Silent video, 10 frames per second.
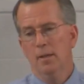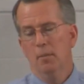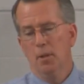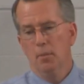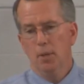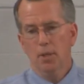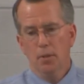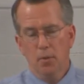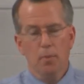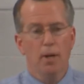But the burden
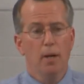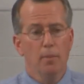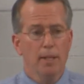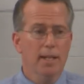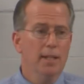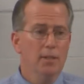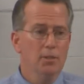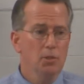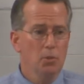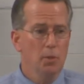of the prayer
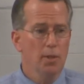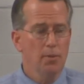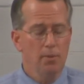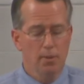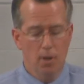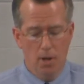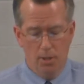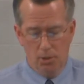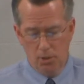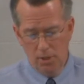begins with
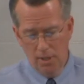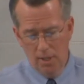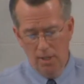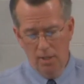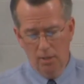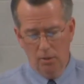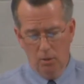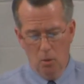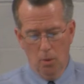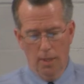God's
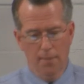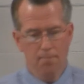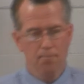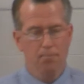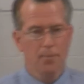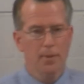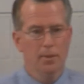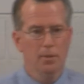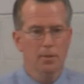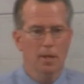glory.
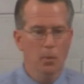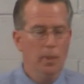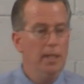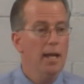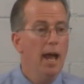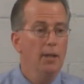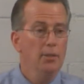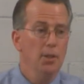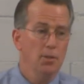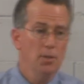And we need to
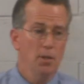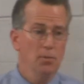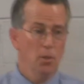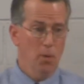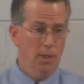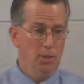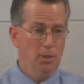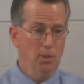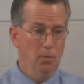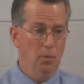ask ourselves the
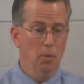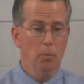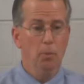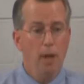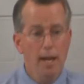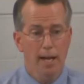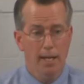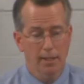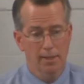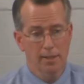question when we're praying
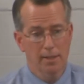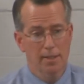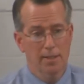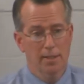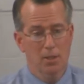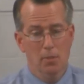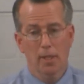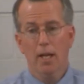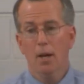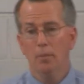to
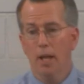become